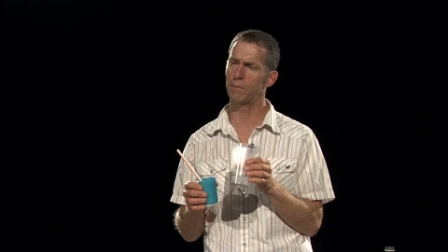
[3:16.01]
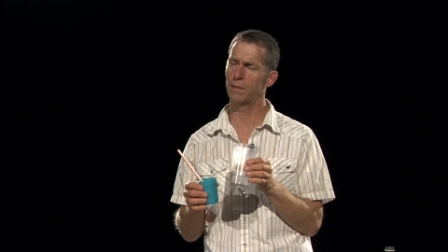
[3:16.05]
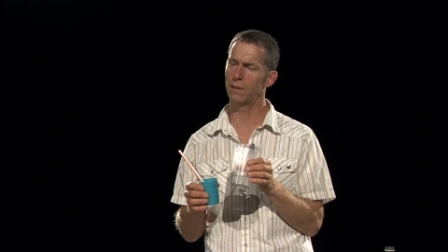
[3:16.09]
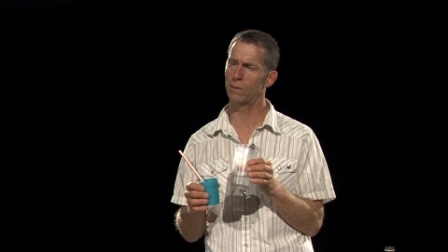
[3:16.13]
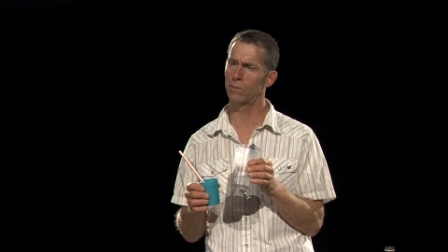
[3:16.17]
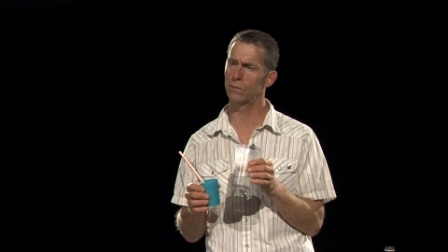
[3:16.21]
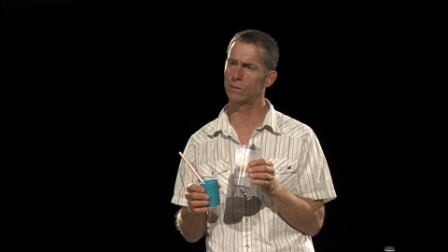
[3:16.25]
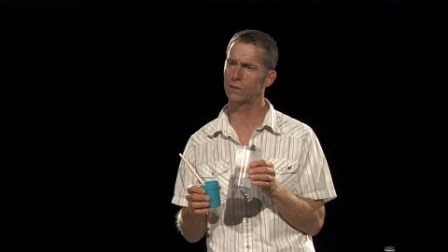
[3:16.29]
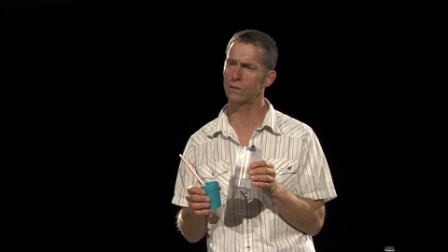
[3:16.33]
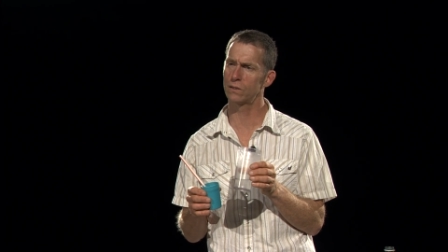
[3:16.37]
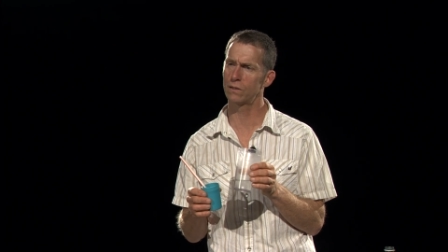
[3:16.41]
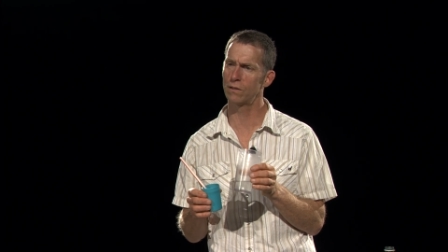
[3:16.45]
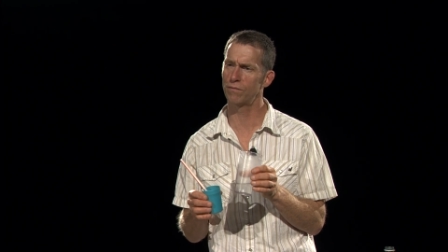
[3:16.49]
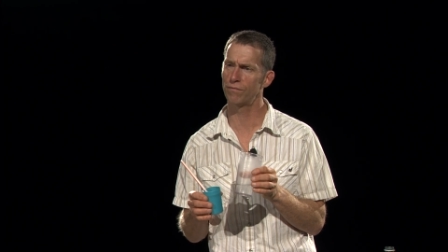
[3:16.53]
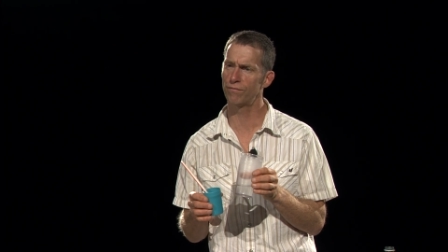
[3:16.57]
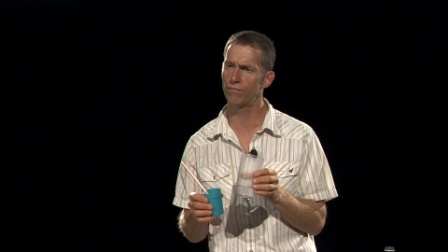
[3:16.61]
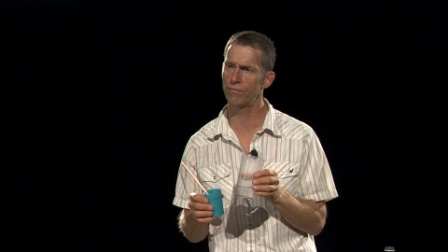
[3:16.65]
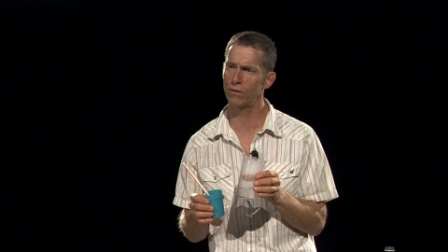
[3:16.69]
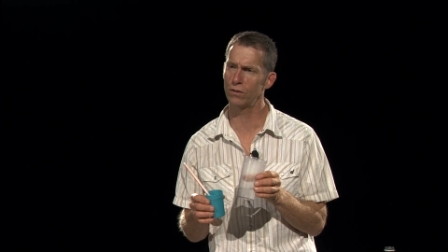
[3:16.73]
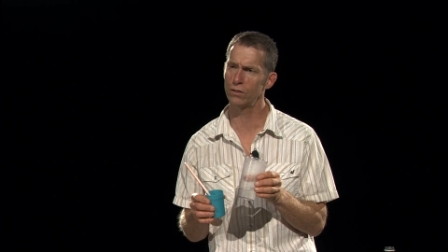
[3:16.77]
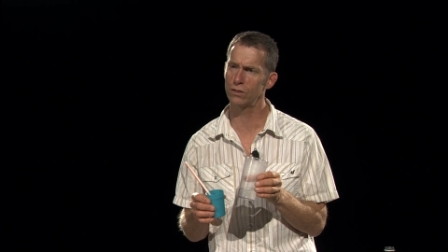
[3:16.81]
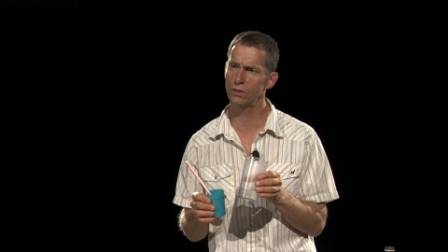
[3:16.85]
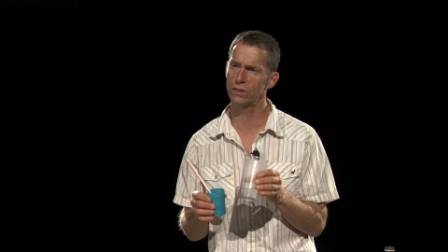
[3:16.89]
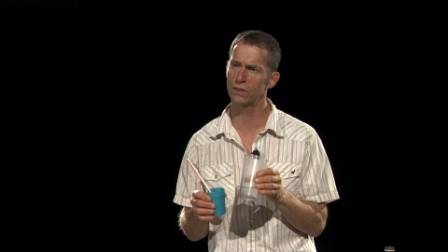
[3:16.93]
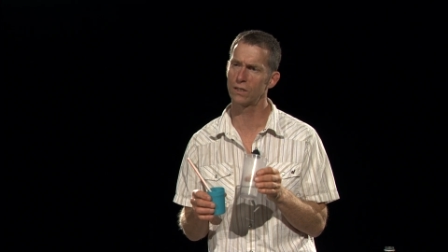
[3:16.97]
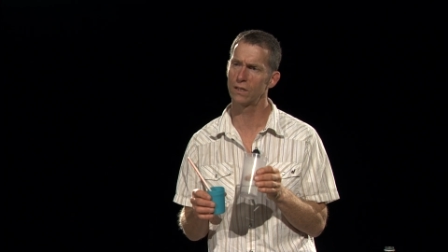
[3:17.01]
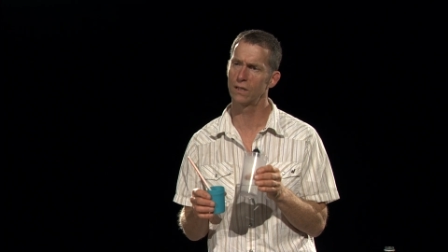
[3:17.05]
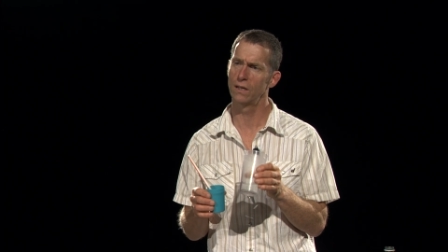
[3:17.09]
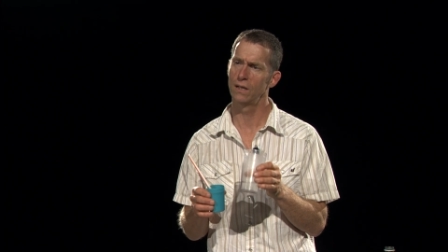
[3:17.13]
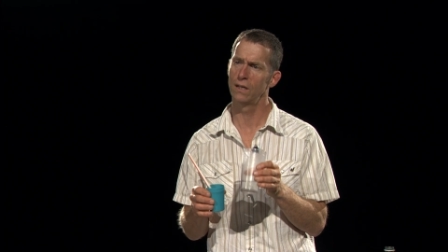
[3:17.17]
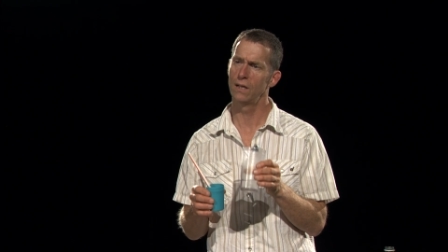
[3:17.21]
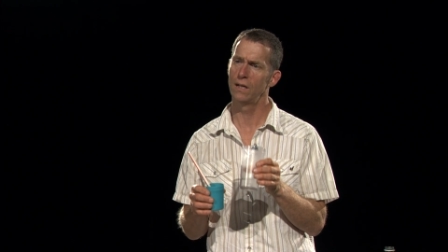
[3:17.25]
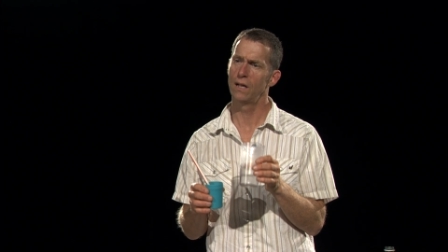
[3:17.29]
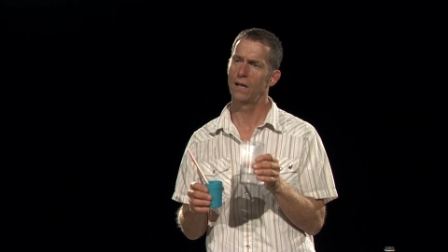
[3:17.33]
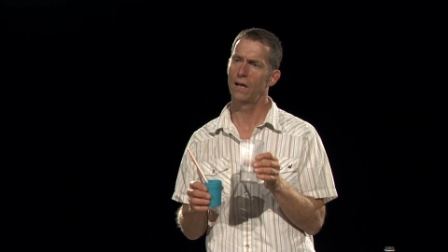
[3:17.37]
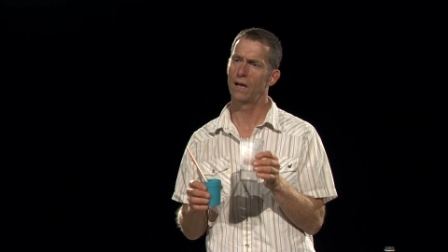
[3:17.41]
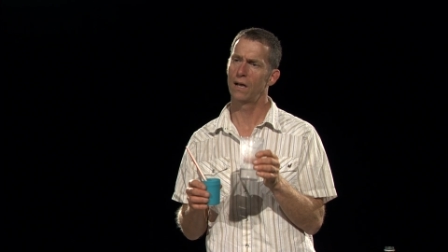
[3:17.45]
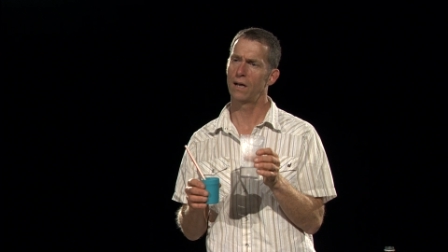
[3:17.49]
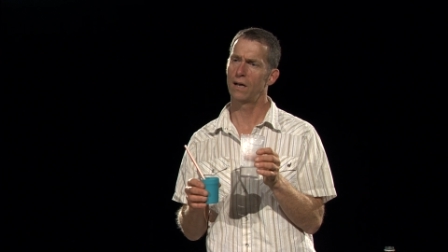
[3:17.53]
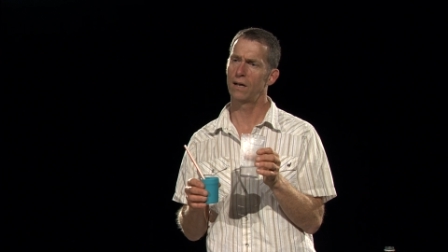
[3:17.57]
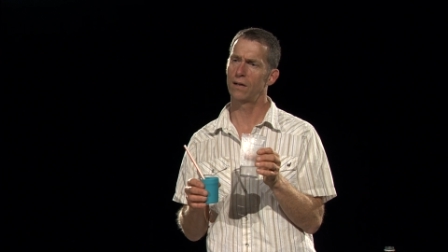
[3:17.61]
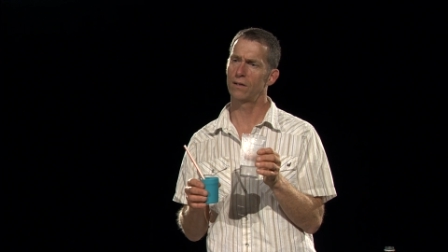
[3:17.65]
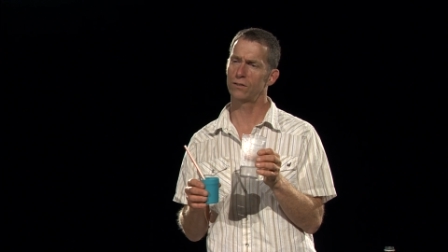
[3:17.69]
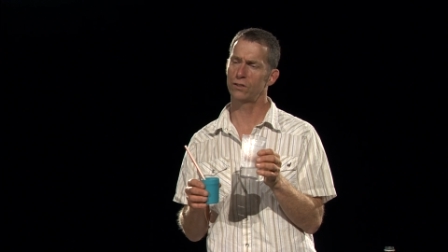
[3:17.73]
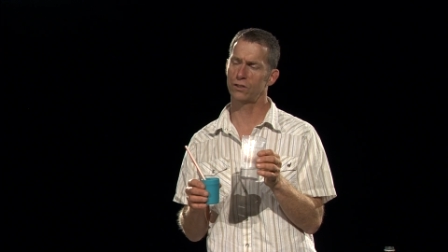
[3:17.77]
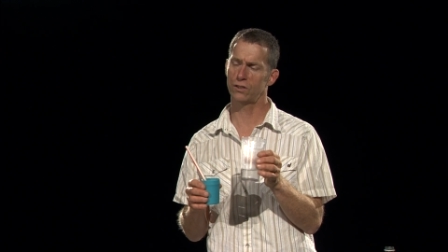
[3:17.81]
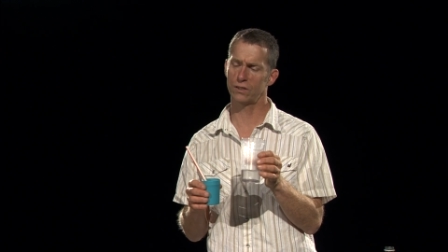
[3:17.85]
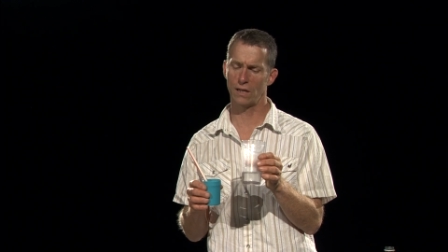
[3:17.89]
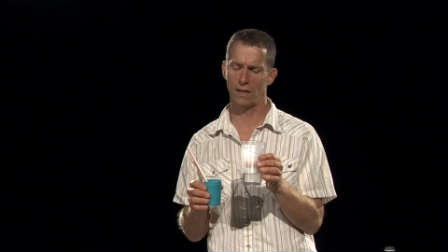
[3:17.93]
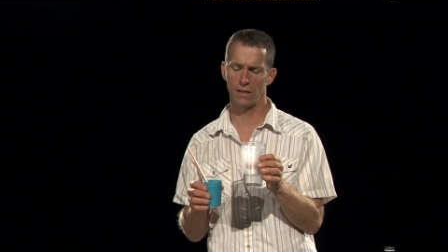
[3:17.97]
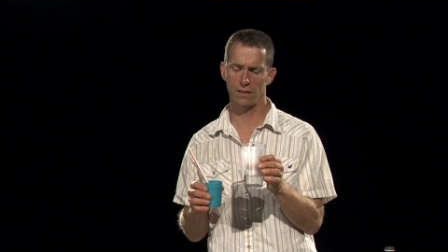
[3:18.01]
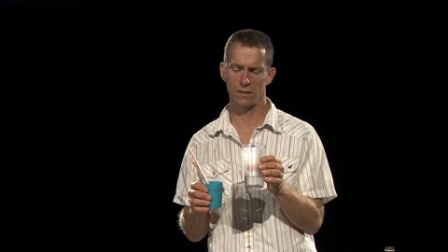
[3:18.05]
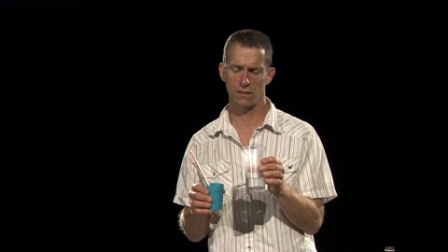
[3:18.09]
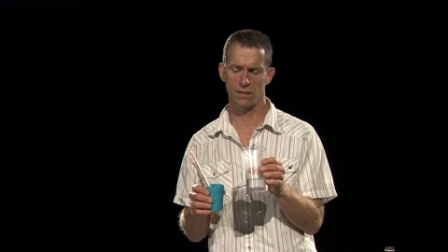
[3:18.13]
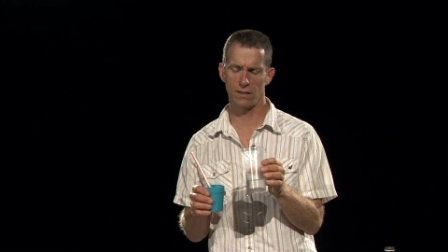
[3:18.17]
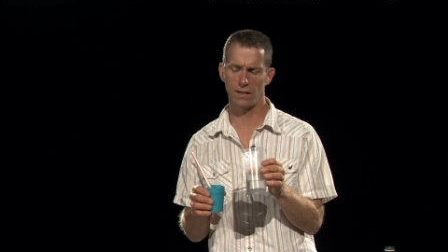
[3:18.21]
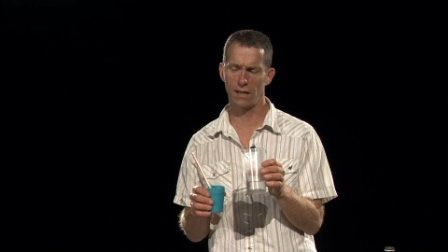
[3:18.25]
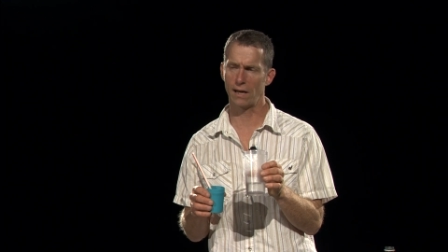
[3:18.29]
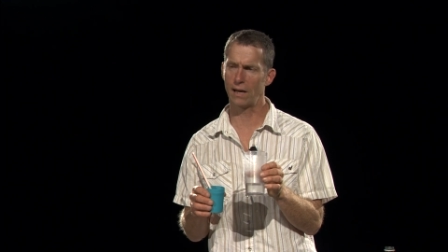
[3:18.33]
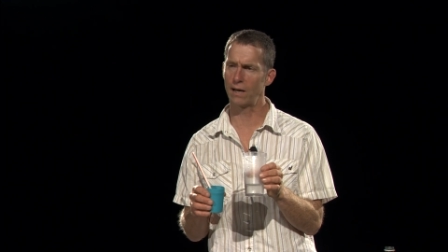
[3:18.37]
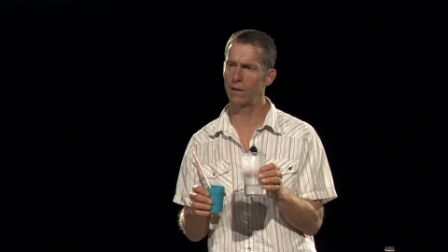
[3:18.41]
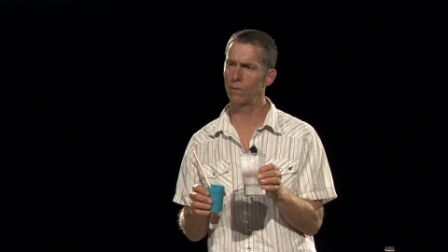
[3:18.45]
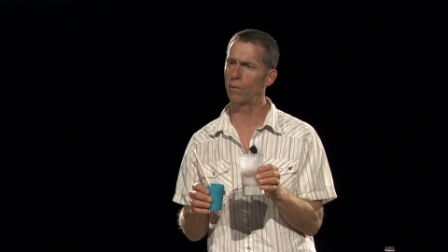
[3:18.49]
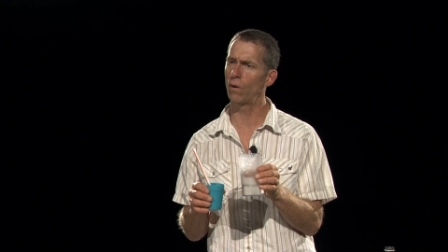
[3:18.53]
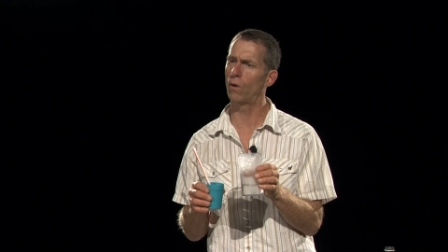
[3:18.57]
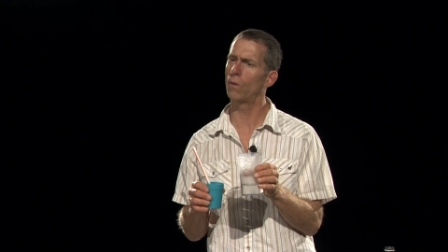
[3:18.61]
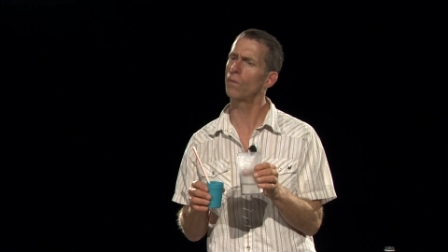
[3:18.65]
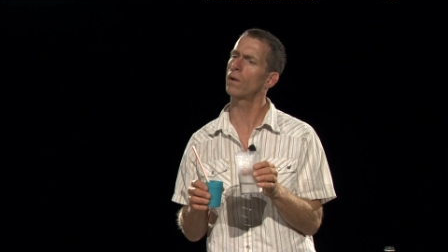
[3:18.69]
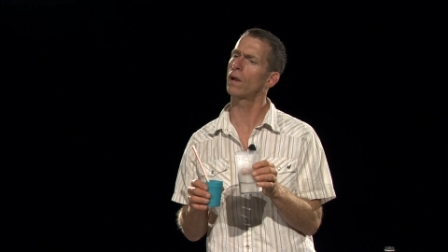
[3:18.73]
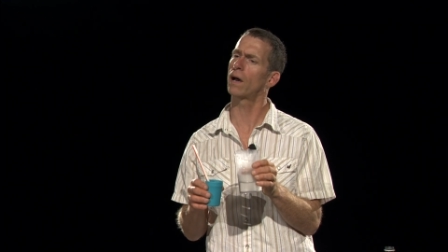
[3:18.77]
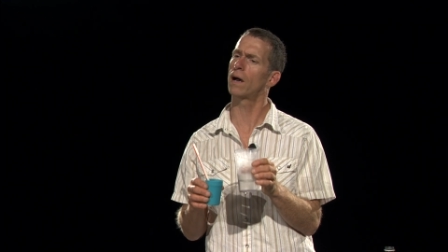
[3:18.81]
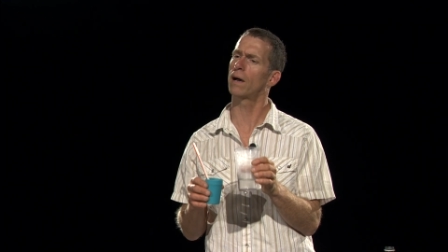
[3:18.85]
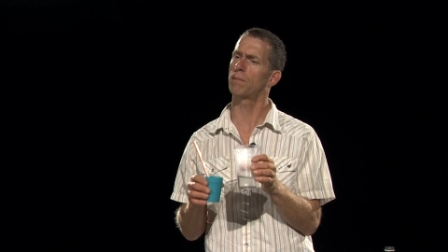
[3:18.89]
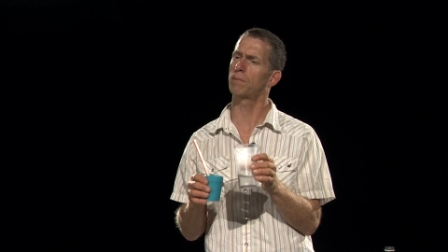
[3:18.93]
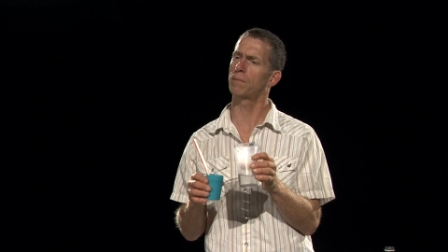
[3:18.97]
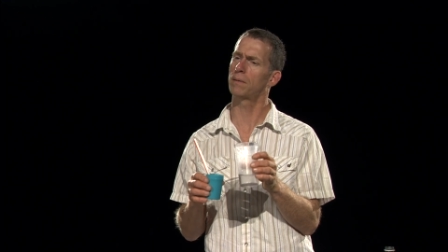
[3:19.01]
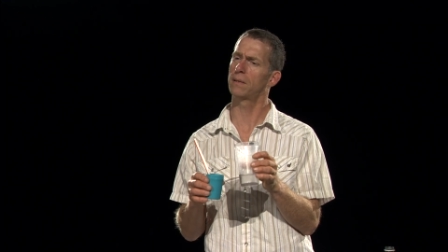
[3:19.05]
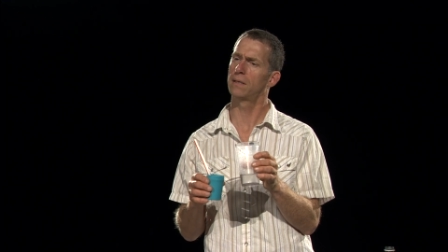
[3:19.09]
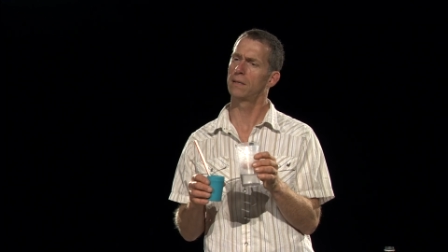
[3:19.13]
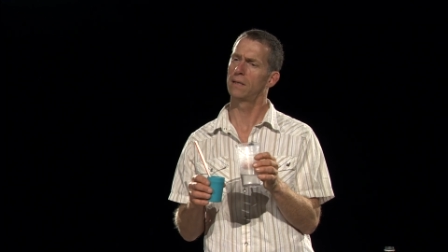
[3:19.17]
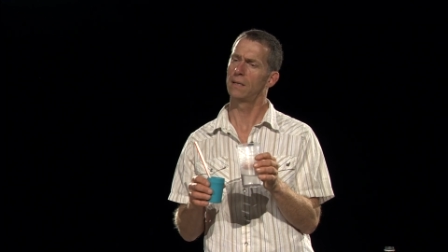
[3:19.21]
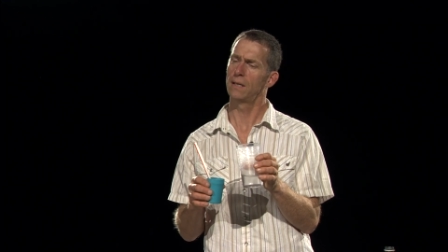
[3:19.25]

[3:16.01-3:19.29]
And it was the first stunt that I wrote up